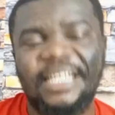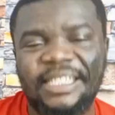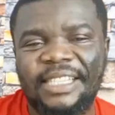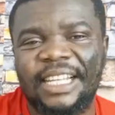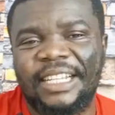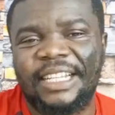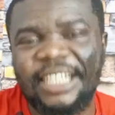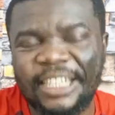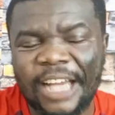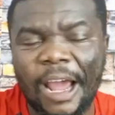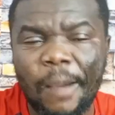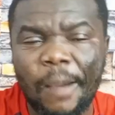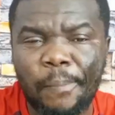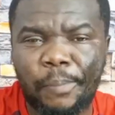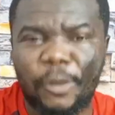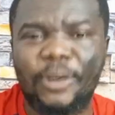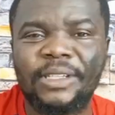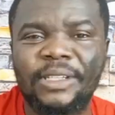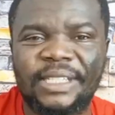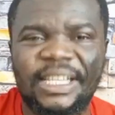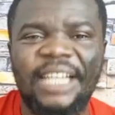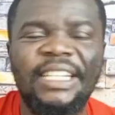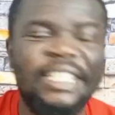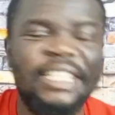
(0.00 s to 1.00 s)
So the name
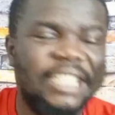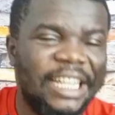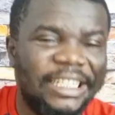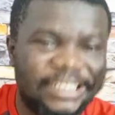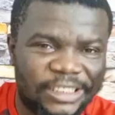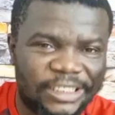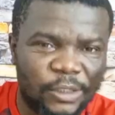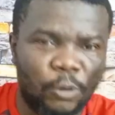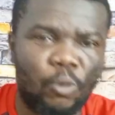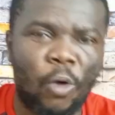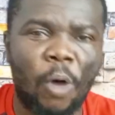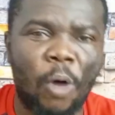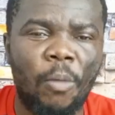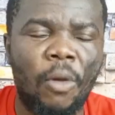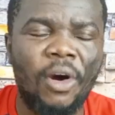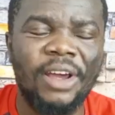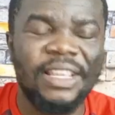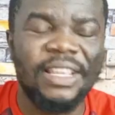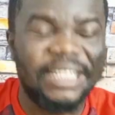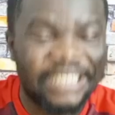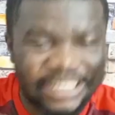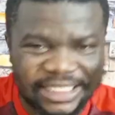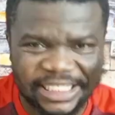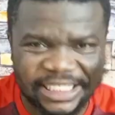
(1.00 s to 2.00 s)
concerning the Dinkomo,
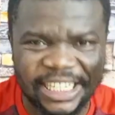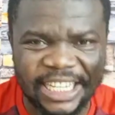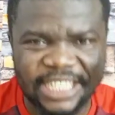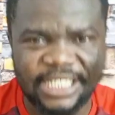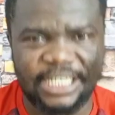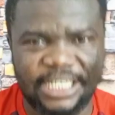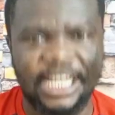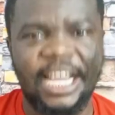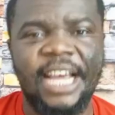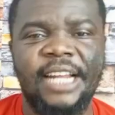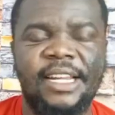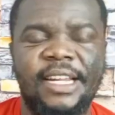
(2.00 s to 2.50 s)
indeed,